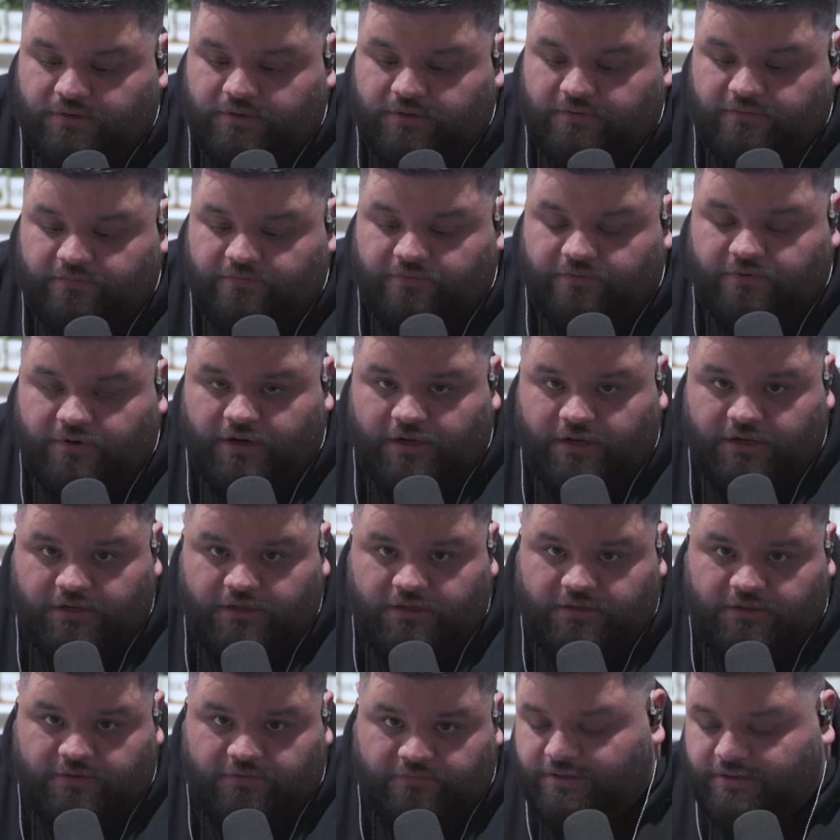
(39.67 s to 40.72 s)
variety
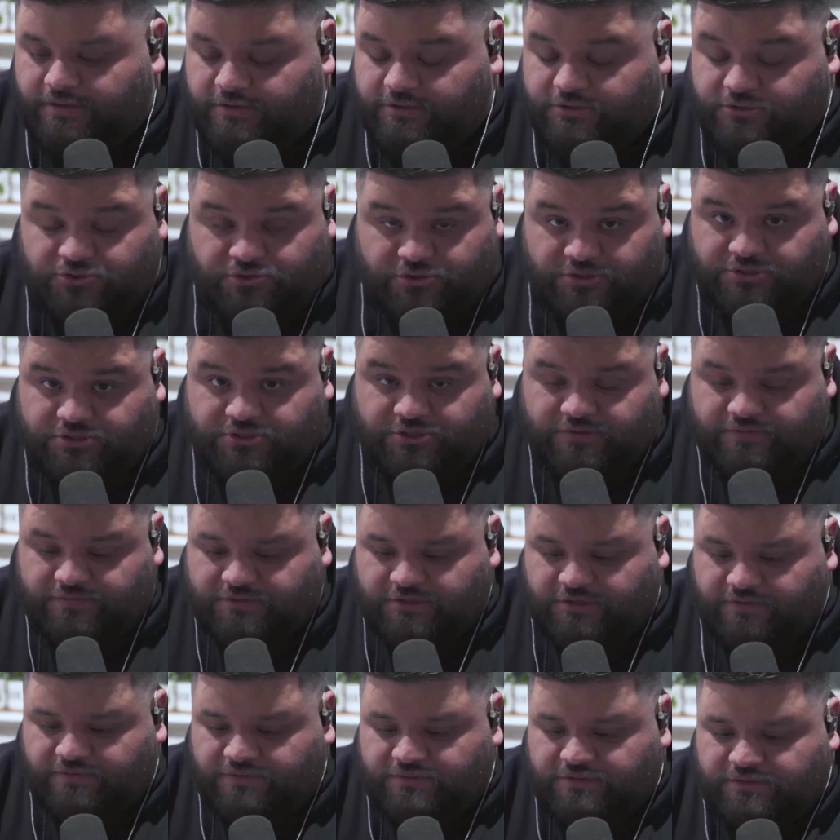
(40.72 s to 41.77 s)
of the structure of
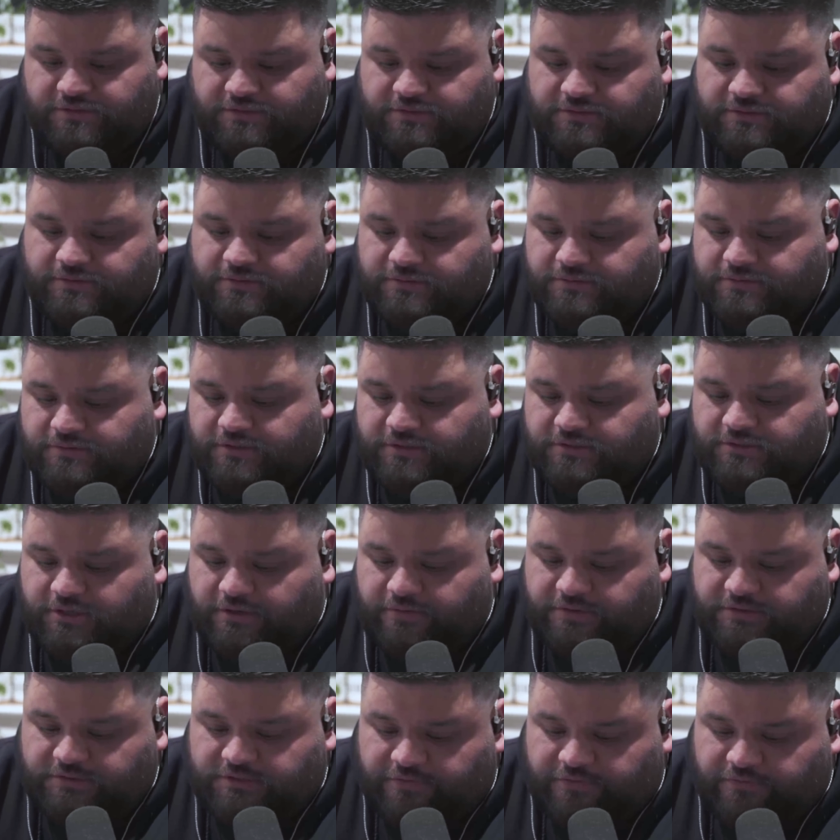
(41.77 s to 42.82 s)
services. It's
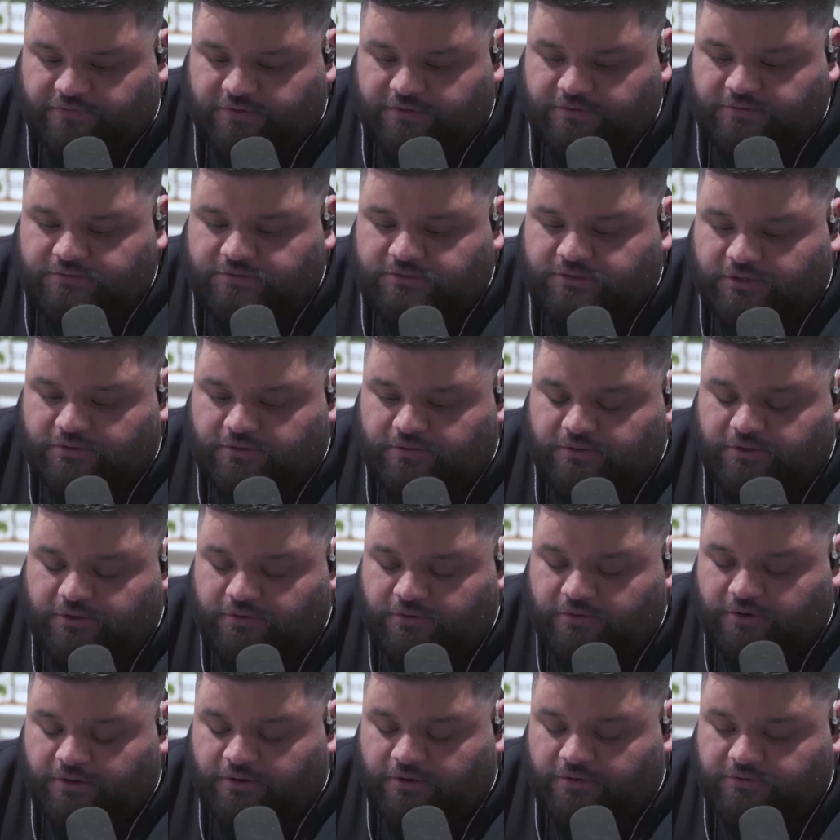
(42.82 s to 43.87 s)
always different, so
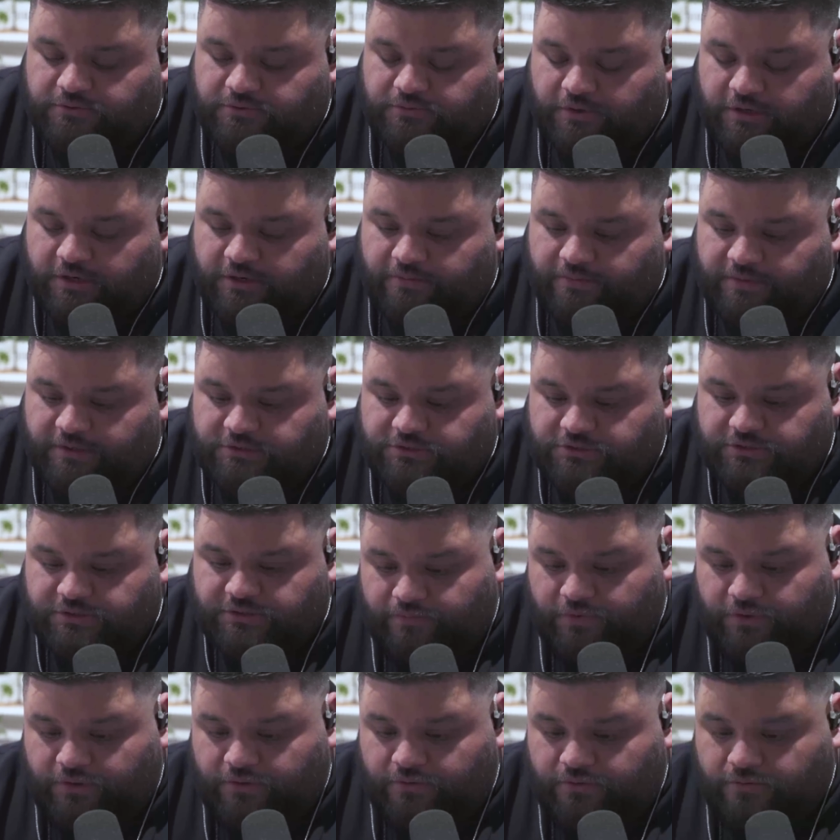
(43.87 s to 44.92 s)
you always want to make
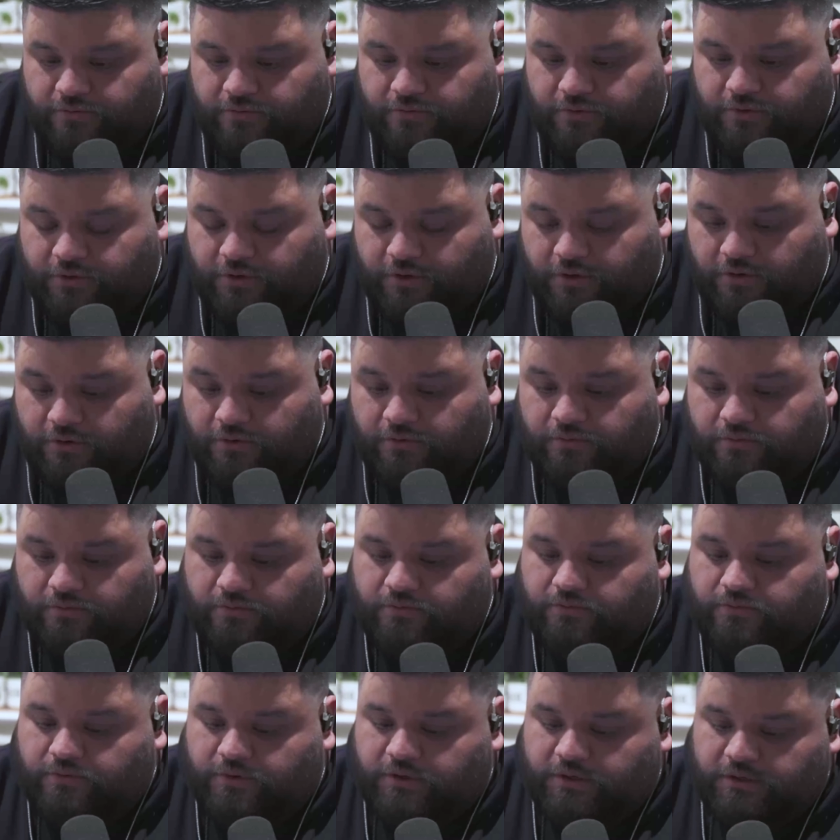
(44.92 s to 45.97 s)
sure you know
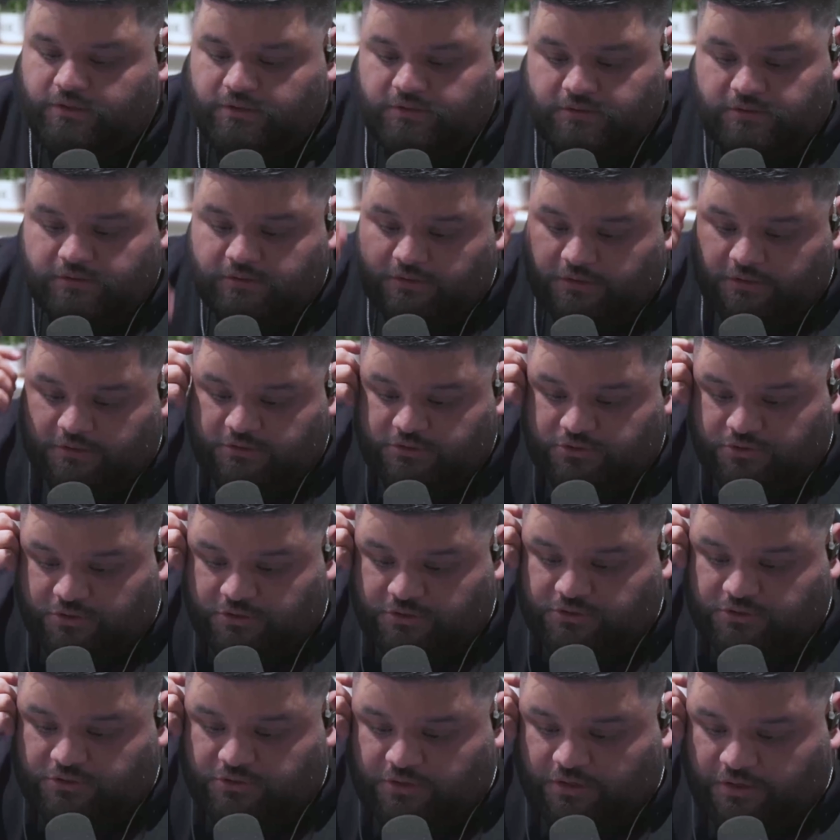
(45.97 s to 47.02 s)
what the
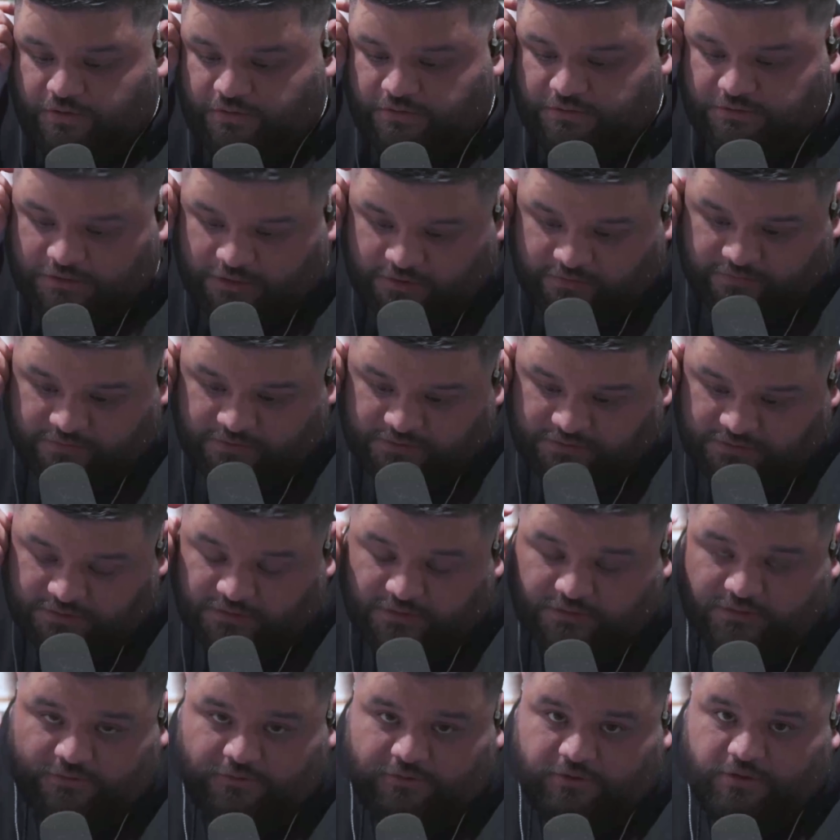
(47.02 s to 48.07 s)
structure of the service
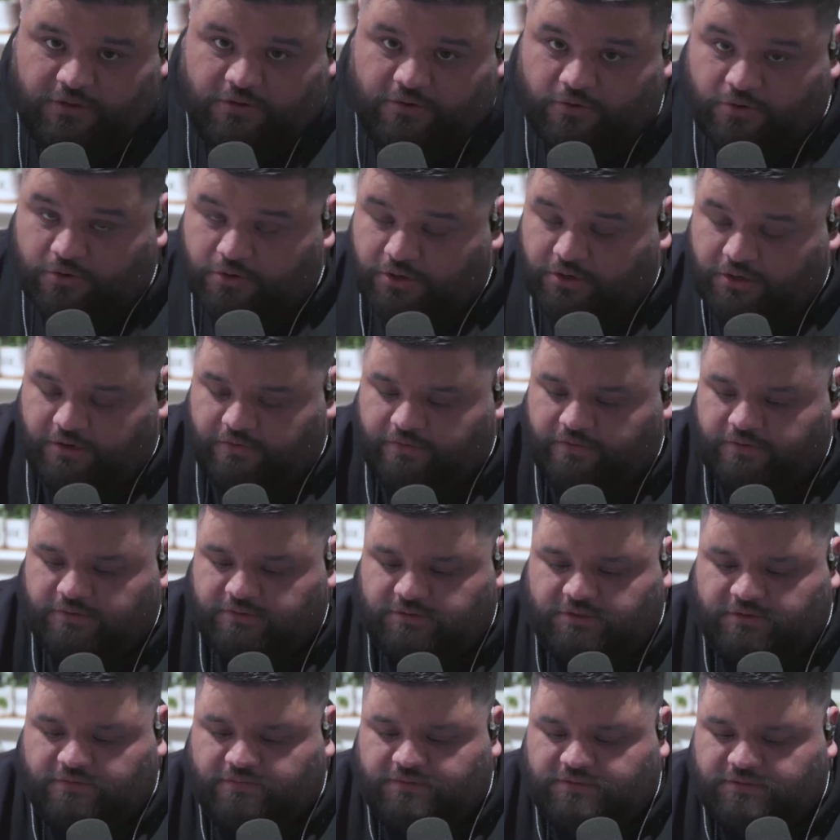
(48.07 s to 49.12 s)
is, or the order of the
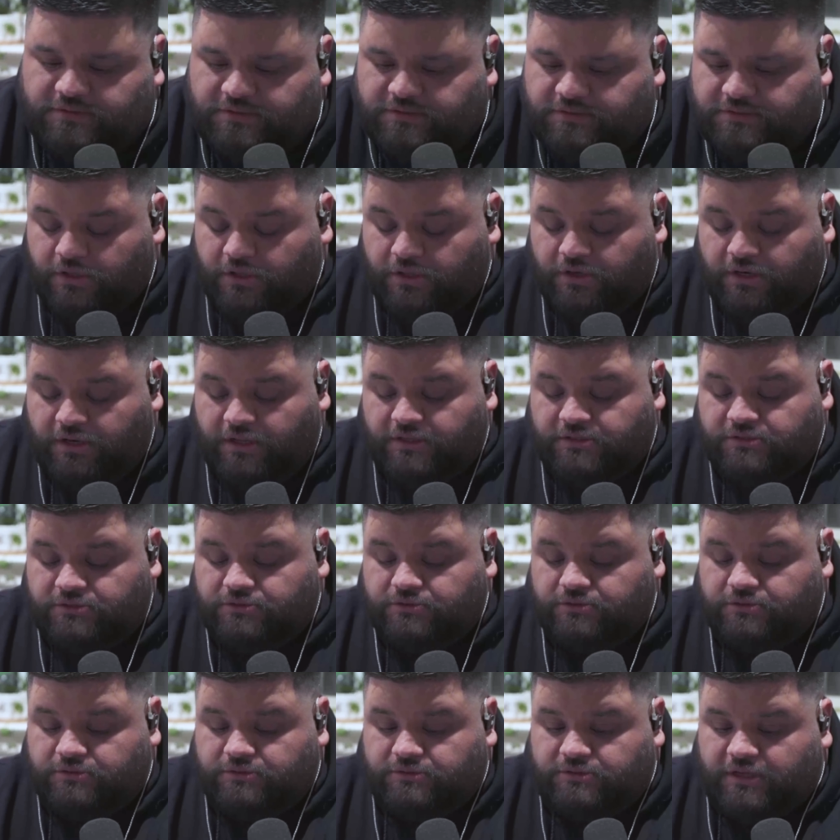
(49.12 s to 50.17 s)
services. You need to